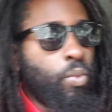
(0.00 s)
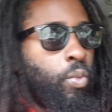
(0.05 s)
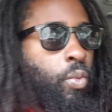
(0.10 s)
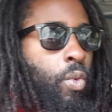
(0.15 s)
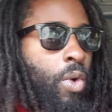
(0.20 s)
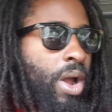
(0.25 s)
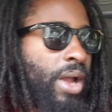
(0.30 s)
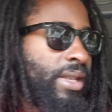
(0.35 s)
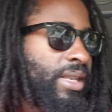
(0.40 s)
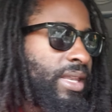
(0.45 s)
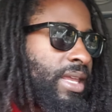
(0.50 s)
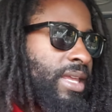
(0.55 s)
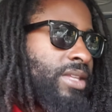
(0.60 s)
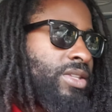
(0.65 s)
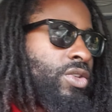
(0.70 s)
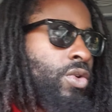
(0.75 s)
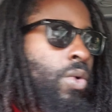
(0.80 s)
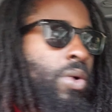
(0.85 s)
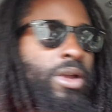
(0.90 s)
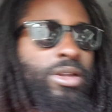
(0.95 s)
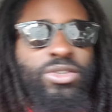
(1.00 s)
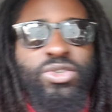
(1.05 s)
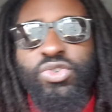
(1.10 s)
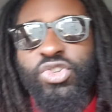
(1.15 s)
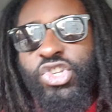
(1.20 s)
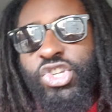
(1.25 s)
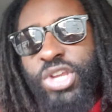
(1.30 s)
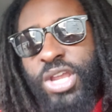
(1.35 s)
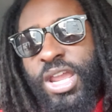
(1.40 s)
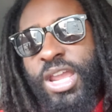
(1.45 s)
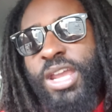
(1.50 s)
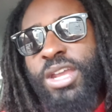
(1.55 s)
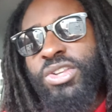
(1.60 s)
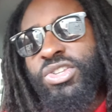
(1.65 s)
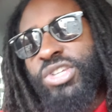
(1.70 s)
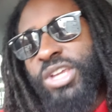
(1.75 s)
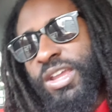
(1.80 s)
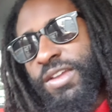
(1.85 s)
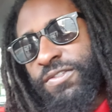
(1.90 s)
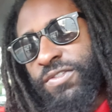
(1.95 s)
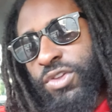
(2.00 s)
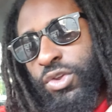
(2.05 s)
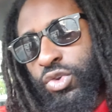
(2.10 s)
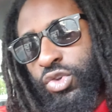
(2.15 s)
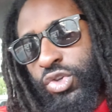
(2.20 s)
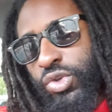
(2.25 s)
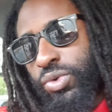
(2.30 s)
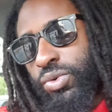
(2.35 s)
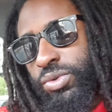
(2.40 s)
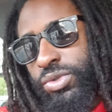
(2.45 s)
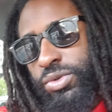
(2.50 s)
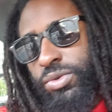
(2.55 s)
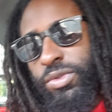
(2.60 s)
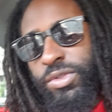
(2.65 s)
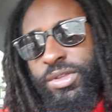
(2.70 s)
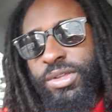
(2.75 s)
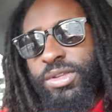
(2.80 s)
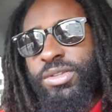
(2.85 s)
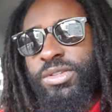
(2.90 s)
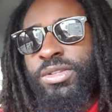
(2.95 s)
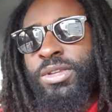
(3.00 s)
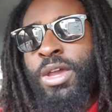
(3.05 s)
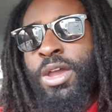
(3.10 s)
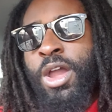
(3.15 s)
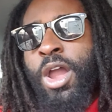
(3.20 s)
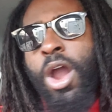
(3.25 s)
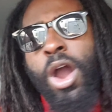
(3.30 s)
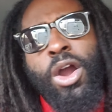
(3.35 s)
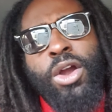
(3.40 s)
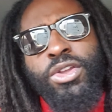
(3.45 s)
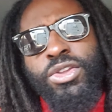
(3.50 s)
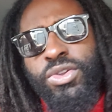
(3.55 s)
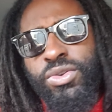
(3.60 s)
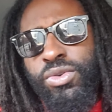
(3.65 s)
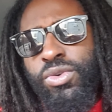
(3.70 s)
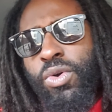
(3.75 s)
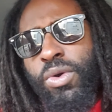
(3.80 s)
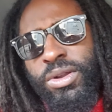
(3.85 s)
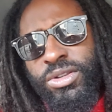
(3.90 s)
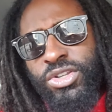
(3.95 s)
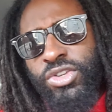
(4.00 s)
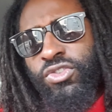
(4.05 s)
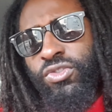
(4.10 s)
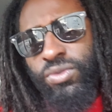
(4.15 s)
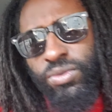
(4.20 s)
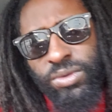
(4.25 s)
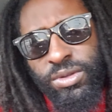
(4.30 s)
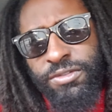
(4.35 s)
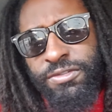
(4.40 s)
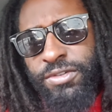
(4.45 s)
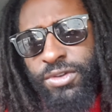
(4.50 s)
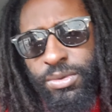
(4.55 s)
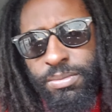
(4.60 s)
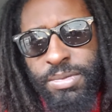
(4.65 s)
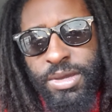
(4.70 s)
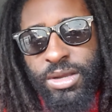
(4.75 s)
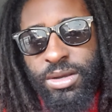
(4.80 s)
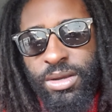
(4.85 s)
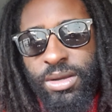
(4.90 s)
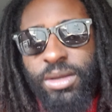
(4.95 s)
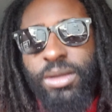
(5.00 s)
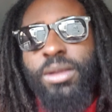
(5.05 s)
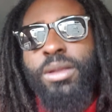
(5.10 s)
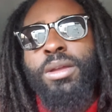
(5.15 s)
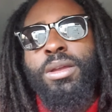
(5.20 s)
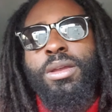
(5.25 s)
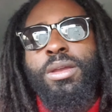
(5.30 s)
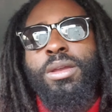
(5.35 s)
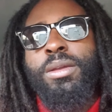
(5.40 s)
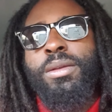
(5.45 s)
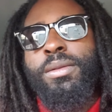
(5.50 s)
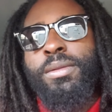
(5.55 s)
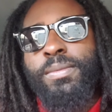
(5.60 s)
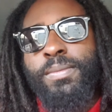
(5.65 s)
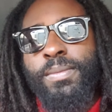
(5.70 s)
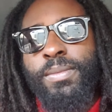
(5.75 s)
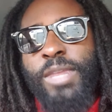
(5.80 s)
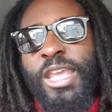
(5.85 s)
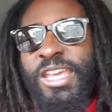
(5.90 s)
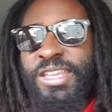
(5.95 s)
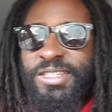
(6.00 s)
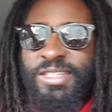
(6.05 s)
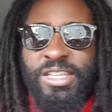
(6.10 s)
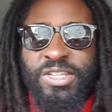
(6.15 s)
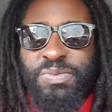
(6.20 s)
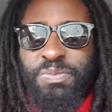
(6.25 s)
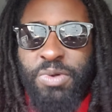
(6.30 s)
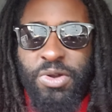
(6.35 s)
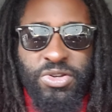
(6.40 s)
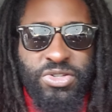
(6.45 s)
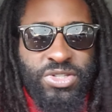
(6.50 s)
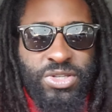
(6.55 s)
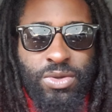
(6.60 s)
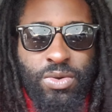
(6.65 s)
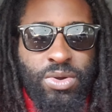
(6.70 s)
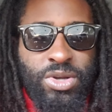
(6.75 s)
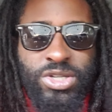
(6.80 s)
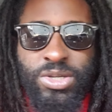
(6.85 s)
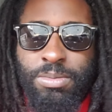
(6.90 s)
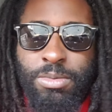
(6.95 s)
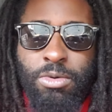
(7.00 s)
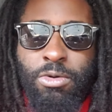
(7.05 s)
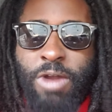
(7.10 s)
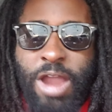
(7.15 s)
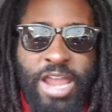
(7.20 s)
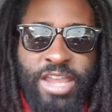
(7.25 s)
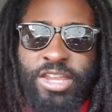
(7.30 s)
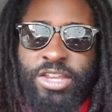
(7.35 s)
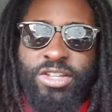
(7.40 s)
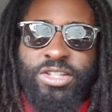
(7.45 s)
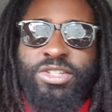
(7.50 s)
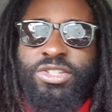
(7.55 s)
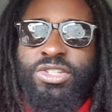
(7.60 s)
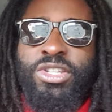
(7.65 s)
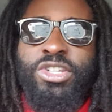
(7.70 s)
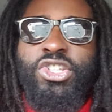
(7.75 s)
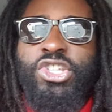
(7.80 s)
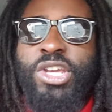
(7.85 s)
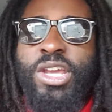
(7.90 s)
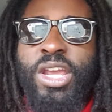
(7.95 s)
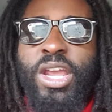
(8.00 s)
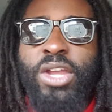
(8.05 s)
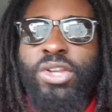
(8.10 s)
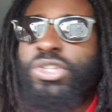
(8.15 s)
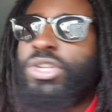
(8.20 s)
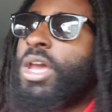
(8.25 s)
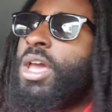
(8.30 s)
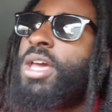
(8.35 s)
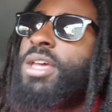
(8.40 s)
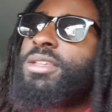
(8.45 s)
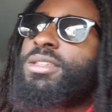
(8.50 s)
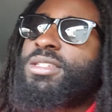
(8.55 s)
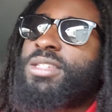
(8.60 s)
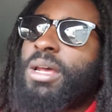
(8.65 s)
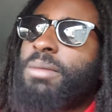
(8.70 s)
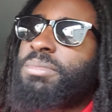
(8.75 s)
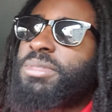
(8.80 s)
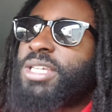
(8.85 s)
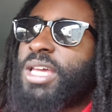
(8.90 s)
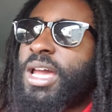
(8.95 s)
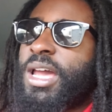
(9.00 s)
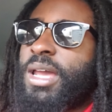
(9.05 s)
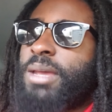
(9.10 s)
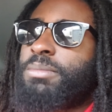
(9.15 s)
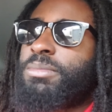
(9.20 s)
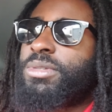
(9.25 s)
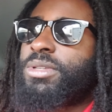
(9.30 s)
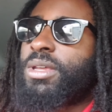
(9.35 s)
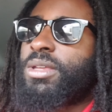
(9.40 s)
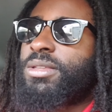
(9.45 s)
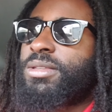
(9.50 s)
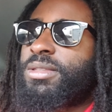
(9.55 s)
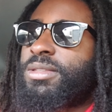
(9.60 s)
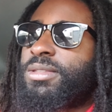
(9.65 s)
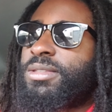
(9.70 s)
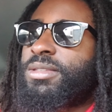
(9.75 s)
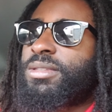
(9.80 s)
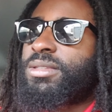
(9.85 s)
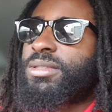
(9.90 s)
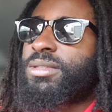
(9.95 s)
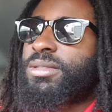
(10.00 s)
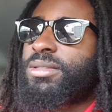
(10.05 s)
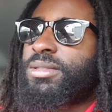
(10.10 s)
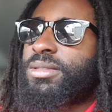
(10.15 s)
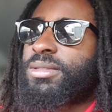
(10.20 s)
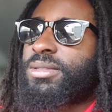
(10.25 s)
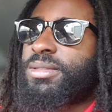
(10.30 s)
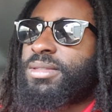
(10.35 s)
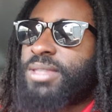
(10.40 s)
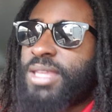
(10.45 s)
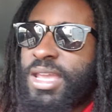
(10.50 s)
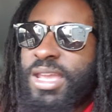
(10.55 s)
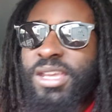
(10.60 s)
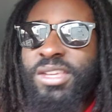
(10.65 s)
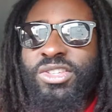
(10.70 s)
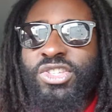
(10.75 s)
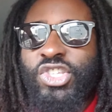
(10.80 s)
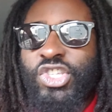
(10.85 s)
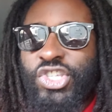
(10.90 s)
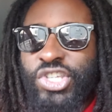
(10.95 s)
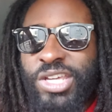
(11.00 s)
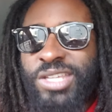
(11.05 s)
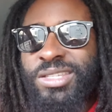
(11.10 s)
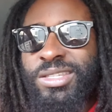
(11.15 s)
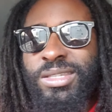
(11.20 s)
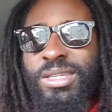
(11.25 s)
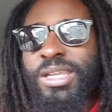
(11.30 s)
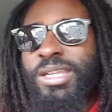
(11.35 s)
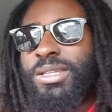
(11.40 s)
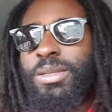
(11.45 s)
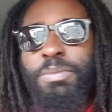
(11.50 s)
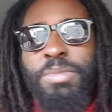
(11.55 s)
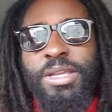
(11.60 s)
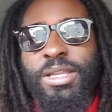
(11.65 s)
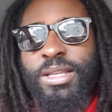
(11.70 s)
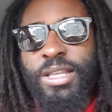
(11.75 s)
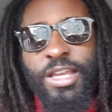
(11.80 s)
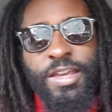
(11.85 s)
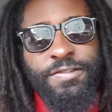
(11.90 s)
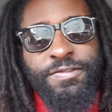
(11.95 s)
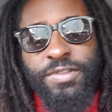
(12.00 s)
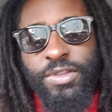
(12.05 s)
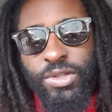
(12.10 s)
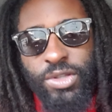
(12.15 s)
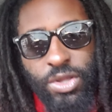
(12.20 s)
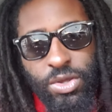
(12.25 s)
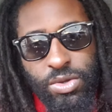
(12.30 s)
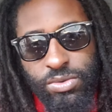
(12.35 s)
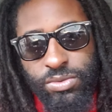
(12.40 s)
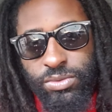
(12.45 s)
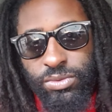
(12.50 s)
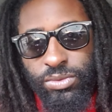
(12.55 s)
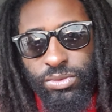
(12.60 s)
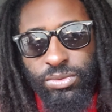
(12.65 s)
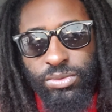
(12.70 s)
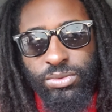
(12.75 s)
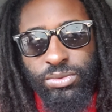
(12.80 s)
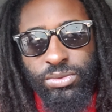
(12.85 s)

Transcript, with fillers: what is going to change if you do do this? Are you going to truly feel better? Is this person going to miraculously change? Sometimes things just need to be left alone.